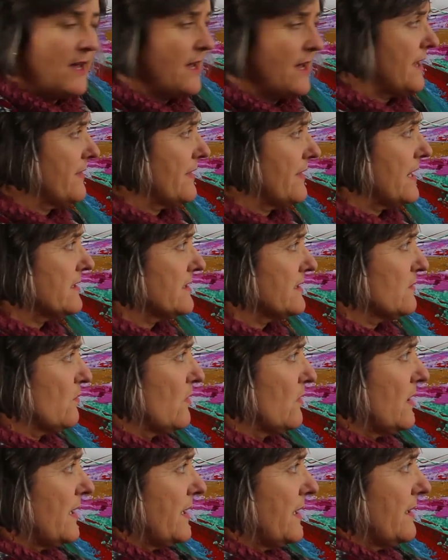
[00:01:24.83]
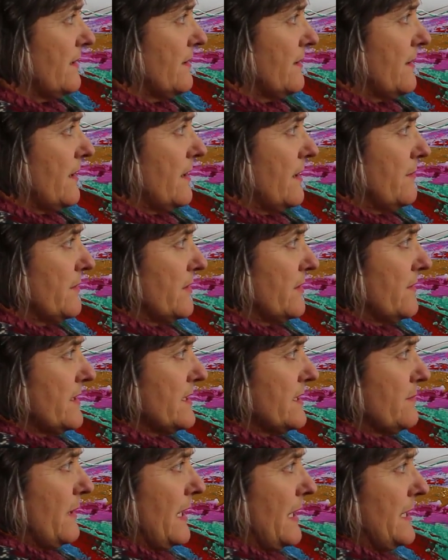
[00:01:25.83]
And that's why I'm going to
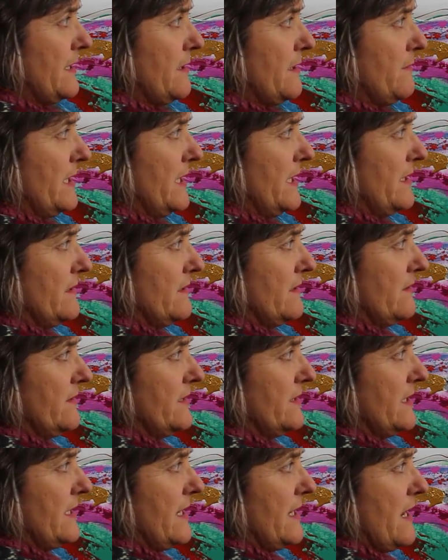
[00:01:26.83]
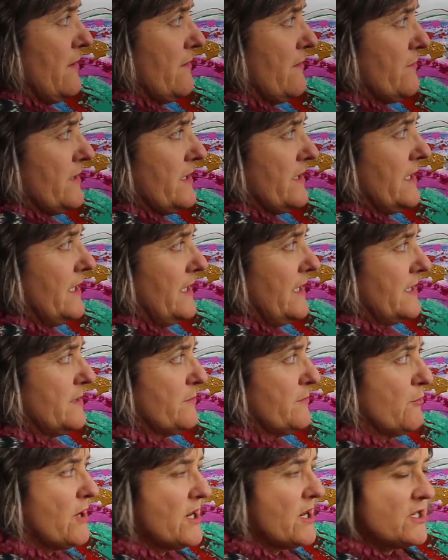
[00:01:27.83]
explain in a minute. You see how I've written here,
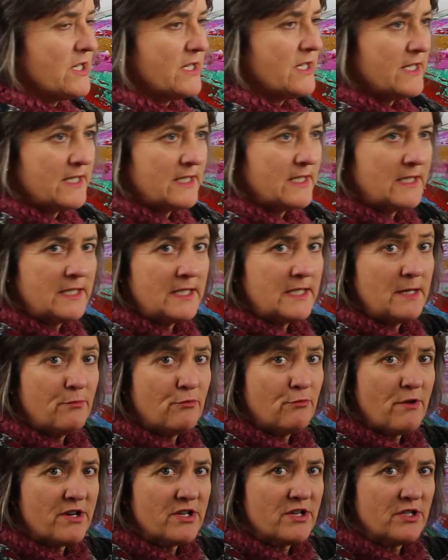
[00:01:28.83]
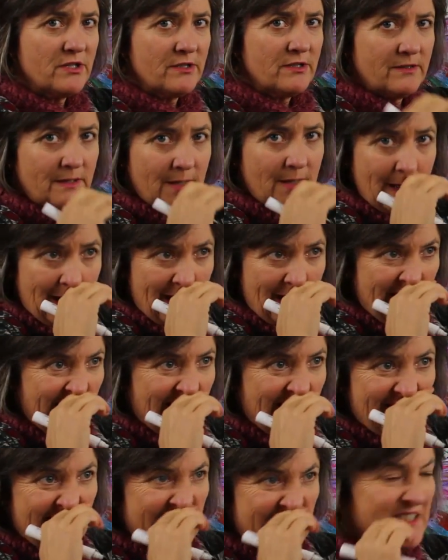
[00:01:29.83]
depression is depression.
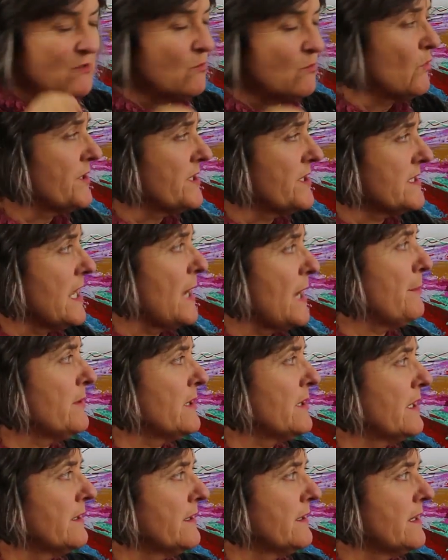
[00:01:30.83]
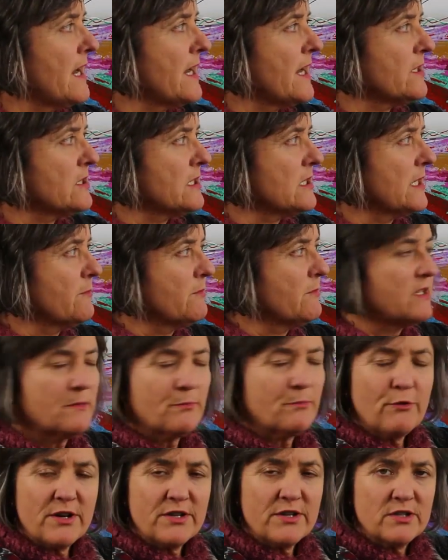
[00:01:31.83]
And what is happening actually with
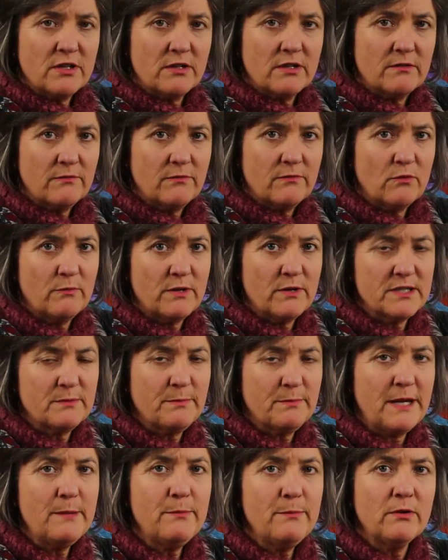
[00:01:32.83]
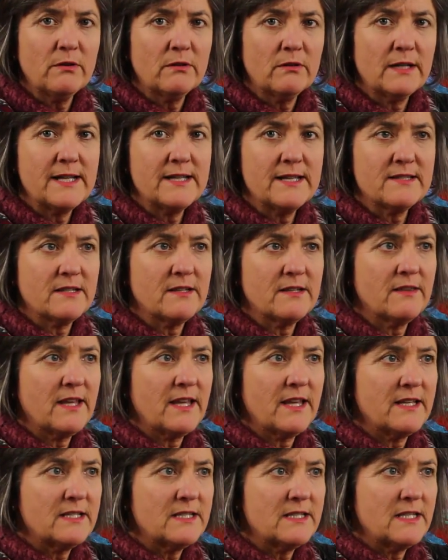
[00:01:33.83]
depression for most people is that
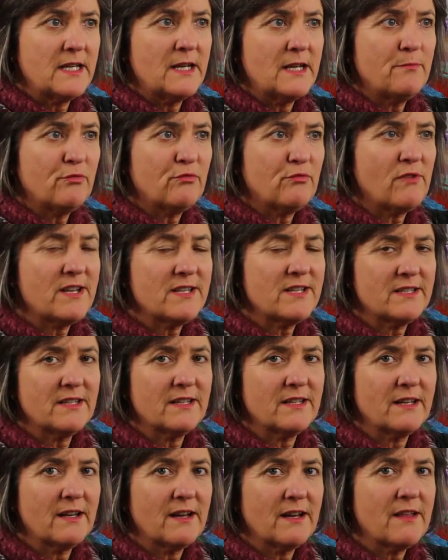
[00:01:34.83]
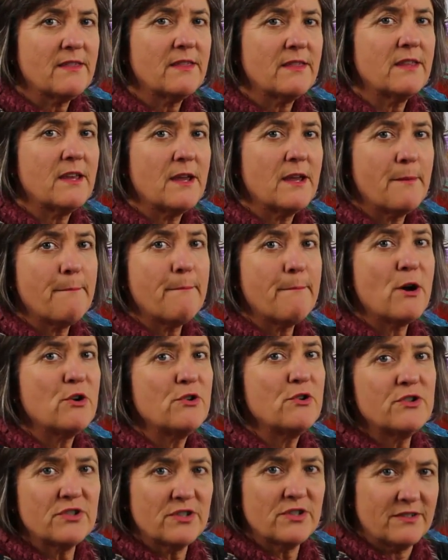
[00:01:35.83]
they're depressing the
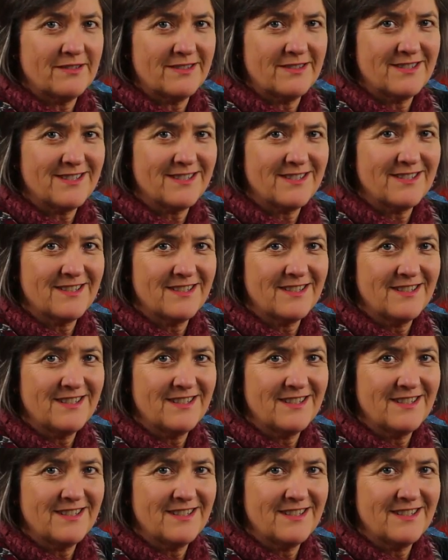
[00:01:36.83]
emotions.